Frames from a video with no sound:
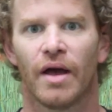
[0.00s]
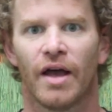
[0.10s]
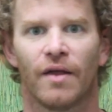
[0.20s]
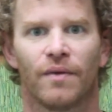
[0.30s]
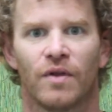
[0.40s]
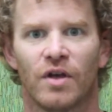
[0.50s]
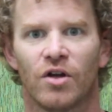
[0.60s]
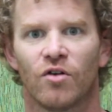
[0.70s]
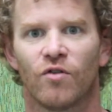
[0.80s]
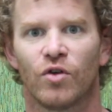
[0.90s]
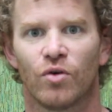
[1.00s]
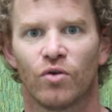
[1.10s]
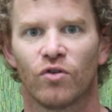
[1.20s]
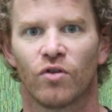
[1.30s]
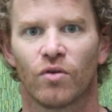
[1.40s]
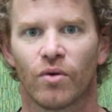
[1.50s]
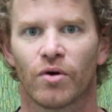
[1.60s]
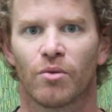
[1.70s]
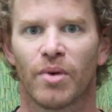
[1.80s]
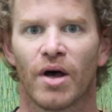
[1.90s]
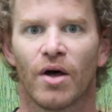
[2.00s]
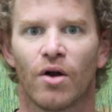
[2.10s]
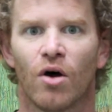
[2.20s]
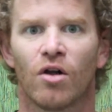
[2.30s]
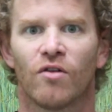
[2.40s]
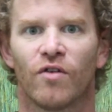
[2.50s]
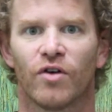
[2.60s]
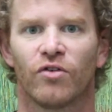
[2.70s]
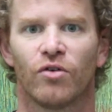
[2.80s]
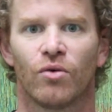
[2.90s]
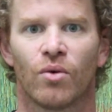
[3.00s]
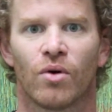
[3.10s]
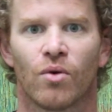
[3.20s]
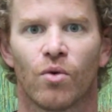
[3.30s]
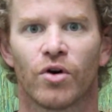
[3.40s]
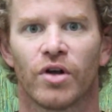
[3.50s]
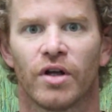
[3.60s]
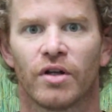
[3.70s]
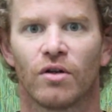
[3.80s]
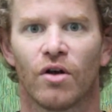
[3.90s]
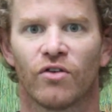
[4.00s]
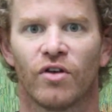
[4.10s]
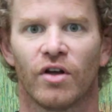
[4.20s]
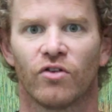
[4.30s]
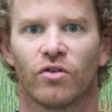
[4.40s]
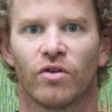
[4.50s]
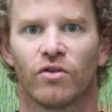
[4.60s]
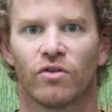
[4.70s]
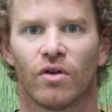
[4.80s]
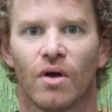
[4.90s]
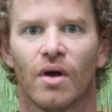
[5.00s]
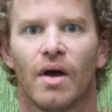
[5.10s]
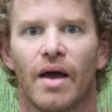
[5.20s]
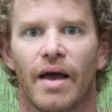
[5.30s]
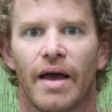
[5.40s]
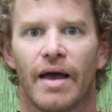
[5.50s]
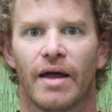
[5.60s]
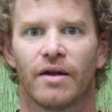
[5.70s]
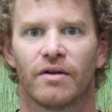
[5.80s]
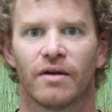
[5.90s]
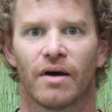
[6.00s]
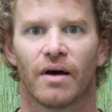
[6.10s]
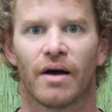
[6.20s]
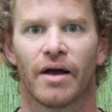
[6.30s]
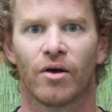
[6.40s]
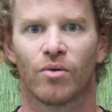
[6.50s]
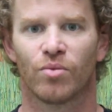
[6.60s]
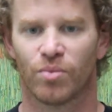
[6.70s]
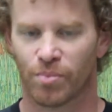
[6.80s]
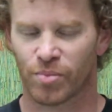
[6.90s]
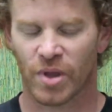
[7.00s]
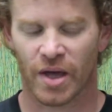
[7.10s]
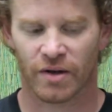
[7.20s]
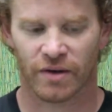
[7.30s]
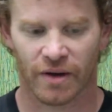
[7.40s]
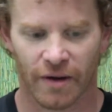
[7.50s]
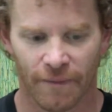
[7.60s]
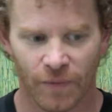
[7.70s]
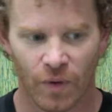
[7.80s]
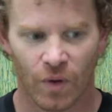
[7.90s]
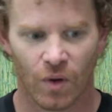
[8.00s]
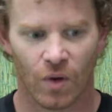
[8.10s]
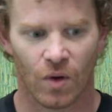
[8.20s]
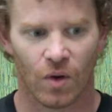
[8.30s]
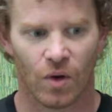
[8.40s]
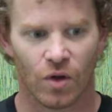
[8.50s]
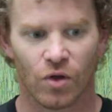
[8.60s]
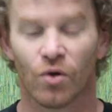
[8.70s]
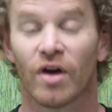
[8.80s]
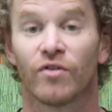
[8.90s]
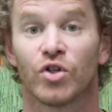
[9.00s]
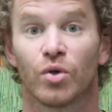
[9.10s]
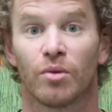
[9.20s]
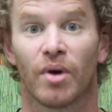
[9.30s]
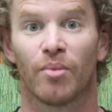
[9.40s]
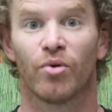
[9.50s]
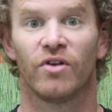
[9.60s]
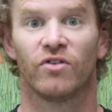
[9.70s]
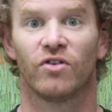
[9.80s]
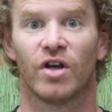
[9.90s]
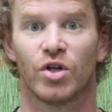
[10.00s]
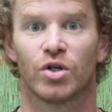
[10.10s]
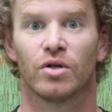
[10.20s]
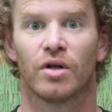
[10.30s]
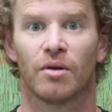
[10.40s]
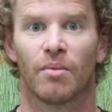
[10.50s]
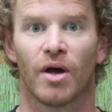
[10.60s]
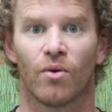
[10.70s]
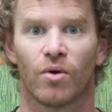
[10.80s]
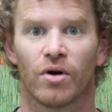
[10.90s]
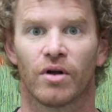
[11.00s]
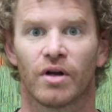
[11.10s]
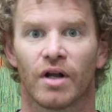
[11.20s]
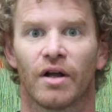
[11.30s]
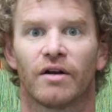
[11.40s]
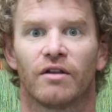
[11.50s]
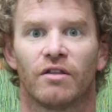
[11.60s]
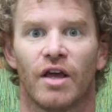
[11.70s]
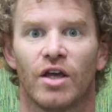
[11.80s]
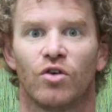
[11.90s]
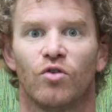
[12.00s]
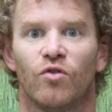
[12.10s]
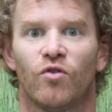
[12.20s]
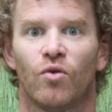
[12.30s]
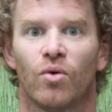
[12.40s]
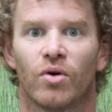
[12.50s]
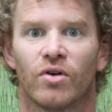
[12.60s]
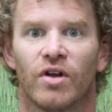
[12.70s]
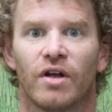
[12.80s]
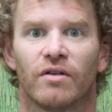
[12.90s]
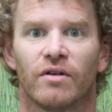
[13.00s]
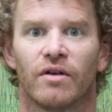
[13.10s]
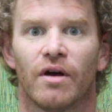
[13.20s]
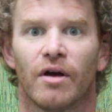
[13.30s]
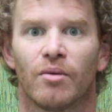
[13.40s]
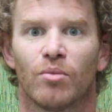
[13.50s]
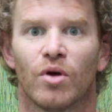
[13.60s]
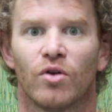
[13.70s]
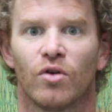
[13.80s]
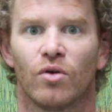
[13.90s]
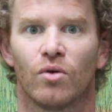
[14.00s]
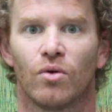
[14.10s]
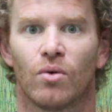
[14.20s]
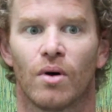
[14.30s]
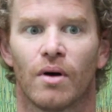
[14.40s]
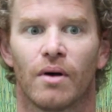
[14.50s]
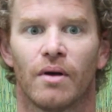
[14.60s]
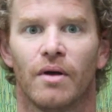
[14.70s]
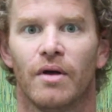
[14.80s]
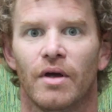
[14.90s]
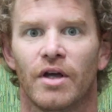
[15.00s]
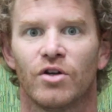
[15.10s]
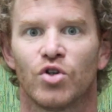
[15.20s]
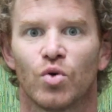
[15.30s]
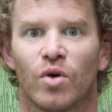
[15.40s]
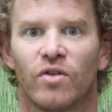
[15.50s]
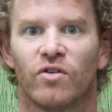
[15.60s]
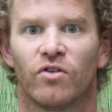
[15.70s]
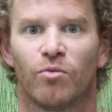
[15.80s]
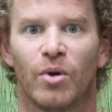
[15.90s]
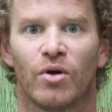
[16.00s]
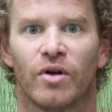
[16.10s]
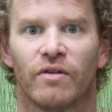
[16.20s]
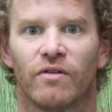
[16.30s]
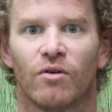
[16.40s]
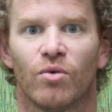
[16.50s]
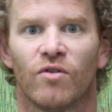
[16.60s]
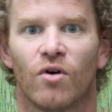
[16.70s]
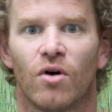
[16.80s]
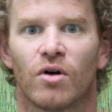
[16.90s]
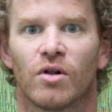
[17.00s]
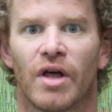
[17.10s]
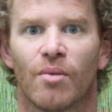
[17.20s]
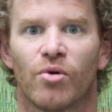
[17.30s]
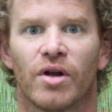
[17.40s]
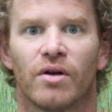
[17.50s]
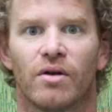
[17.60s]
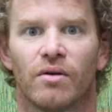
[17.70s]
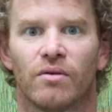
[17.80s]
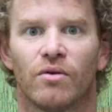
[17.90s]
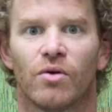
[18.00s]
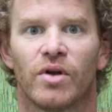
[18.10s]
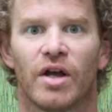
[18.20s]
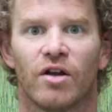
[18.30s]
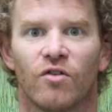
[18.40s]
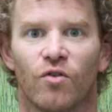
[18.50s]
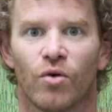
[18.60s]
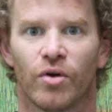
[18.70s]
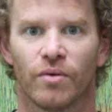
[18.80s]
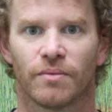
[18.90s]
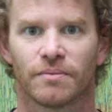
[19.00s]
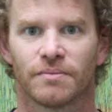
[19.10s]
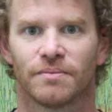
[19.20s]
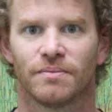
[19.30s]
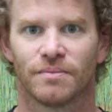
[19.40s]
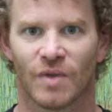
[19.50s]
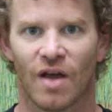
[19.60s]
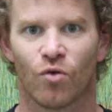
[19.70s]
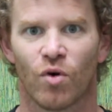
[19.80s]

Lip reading: and the interviews to learn about all of us who are working in Los Angeles. And I hope that you have enjoyed my presentation and my work, and I'd like to thank you for taking the time to enjoy this experience that we've all collaborated in creating for you. Have a